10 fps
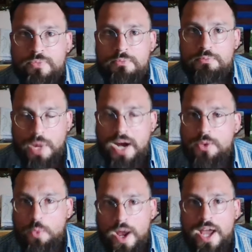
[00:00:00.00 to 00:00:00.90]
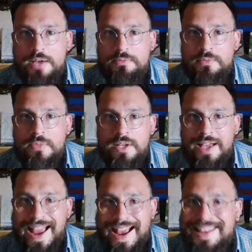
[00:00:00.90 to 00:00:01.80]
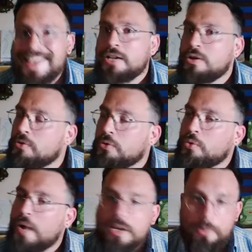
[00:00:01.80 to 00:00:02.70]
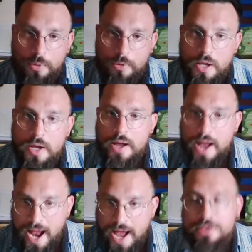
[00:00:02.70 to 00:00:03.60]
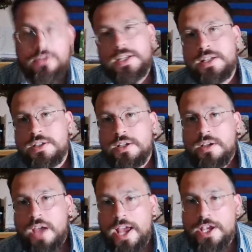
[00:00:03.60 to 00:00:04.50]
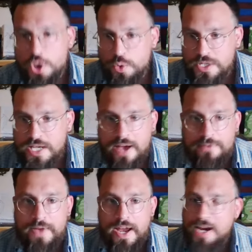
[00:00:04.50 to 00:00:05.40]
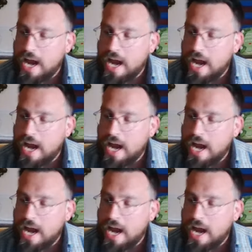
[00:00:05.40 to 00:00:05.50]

by the way, an incredible athlete, a UDFA. I